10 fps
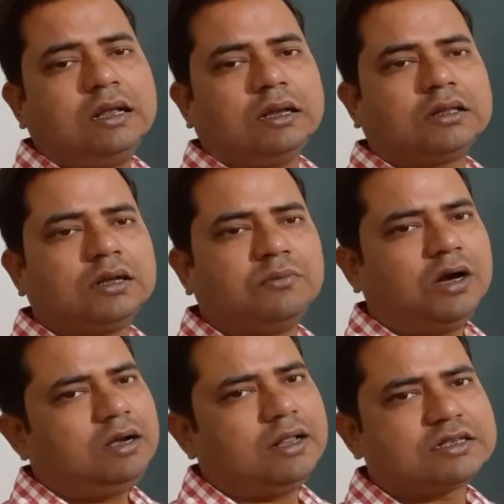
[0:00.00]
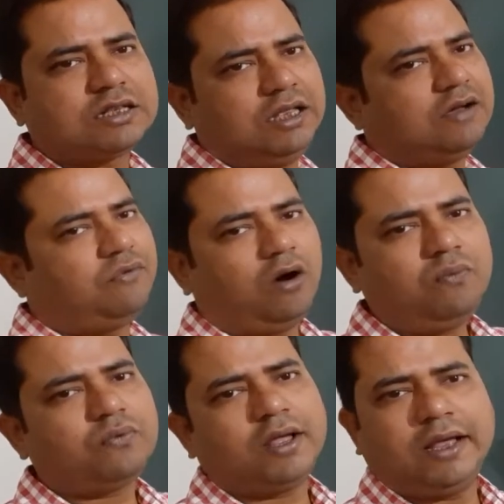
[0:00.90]
nothing but SCF
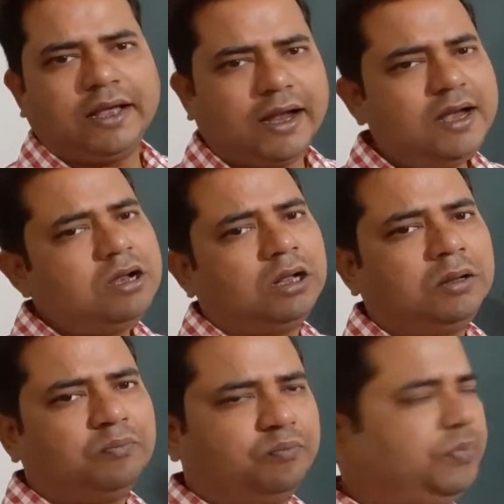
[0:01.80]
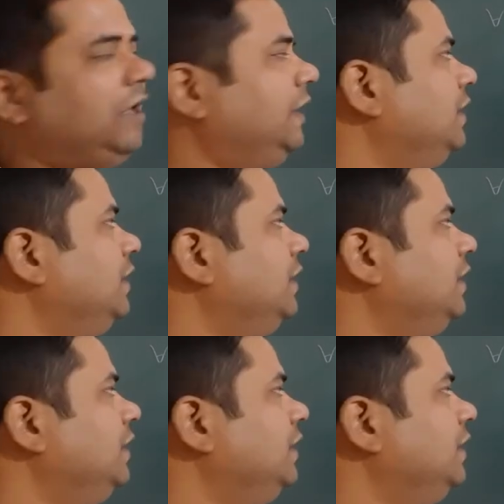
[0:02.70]
of a and b.